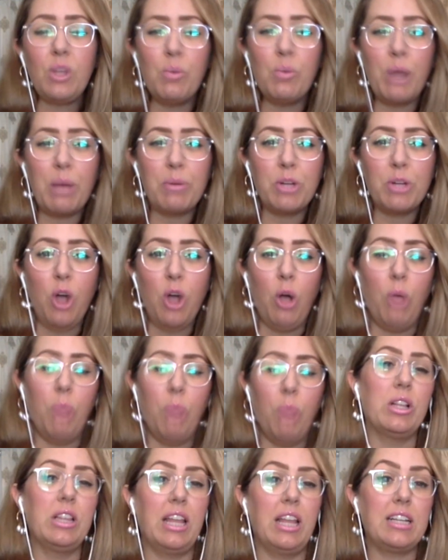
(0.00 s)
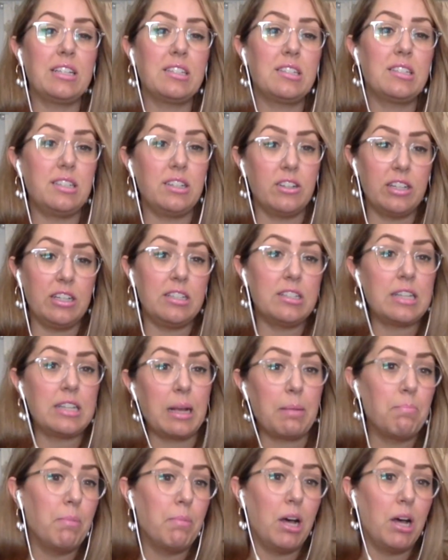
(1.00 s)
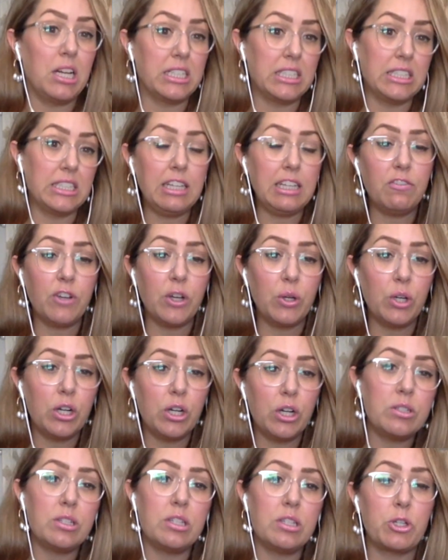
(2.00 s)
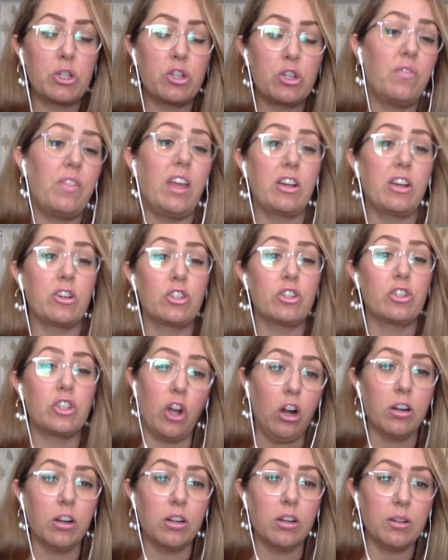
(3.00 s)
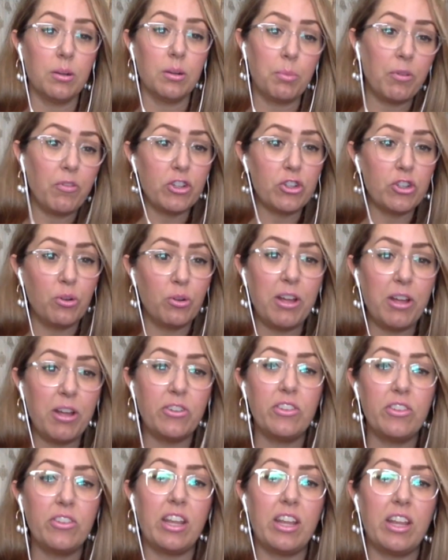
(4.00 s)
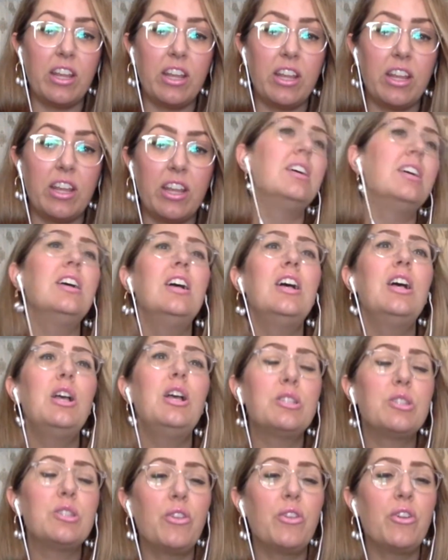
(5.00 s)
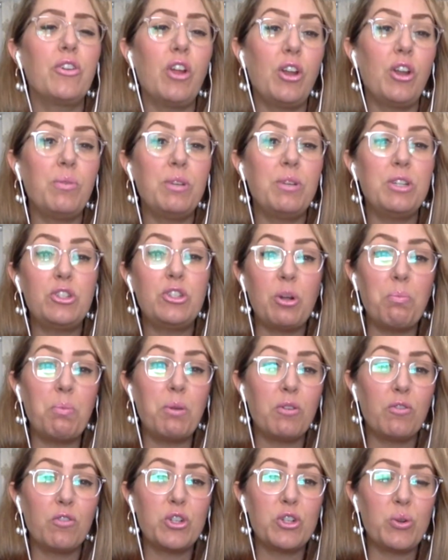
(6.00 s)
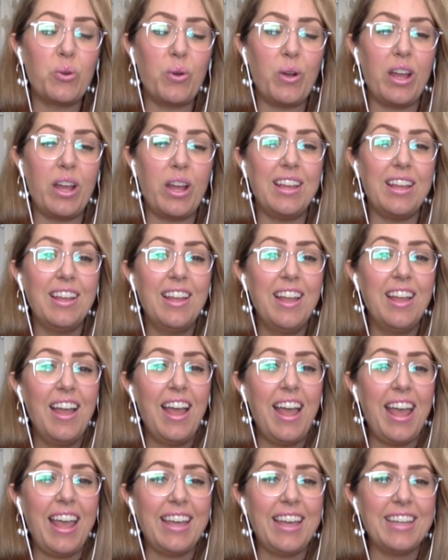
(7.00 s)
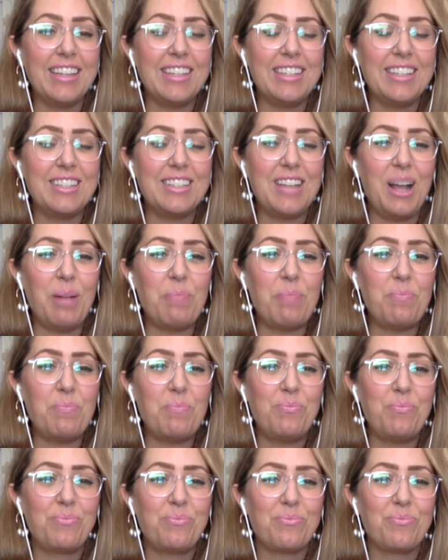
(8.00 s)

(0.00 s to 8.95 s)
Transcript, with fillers: what I would call more like serious, like modelly photos, especially if they actually are professional model and they come in. So they're not always jumping for joy and um,